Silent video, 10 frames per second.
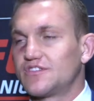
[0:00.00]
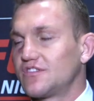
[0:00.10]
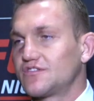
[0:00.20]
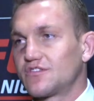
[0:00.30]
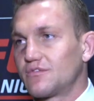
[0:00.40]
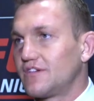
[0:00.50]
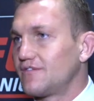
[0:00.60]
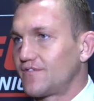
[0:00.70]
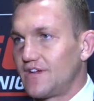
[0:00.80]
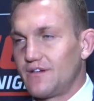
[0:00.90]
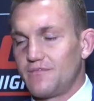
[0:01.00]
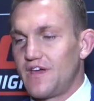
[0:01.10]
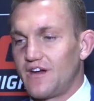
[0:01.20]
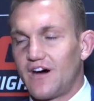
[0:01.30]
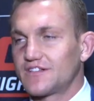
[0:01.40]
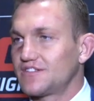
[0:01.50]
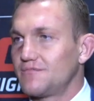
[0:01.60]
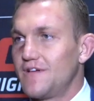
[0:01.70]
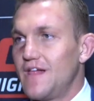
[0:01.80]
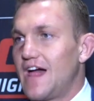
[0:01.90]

it's so surreal and, and, awesome.